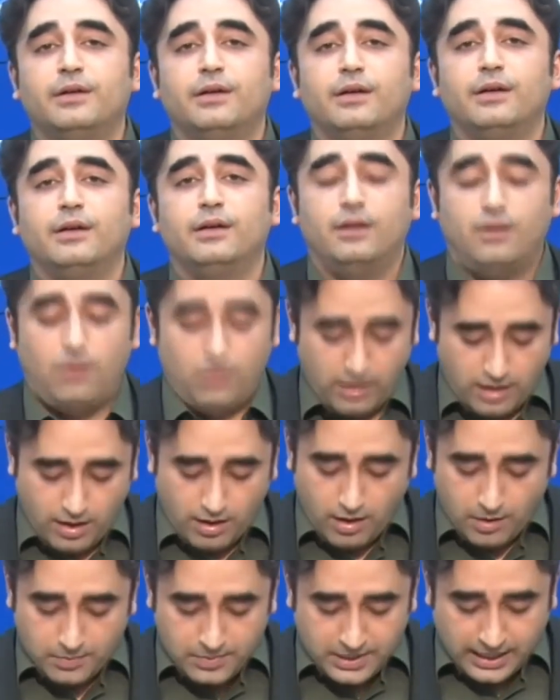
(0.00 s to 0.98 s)
all
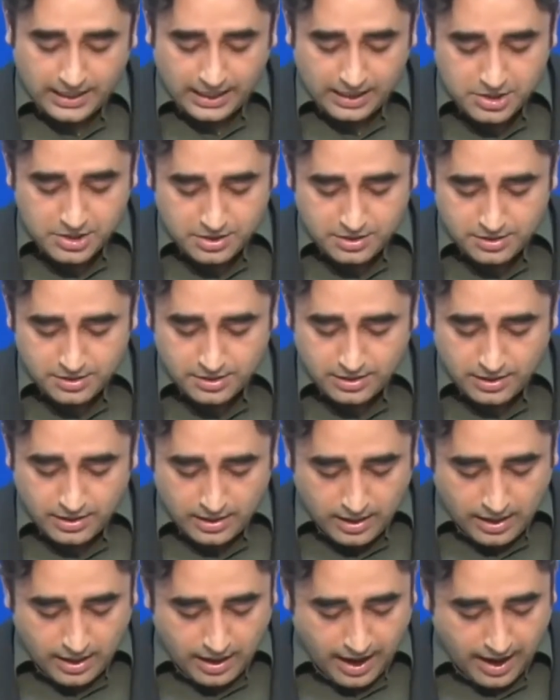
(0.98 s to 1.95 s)
our obligations
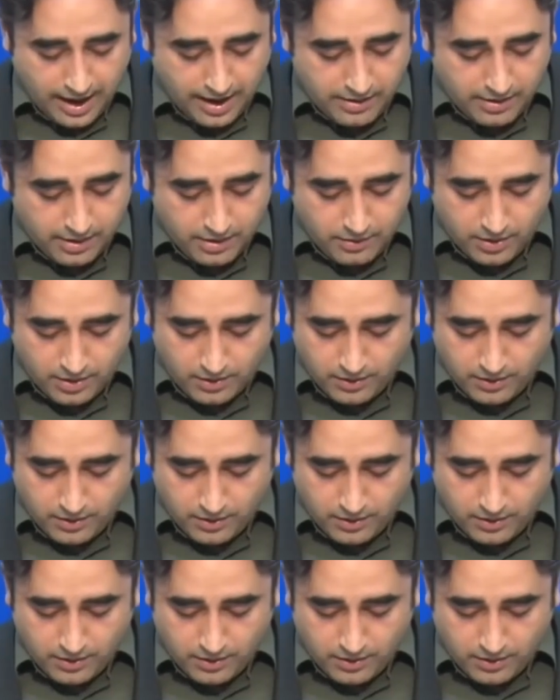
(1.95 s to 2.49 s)
and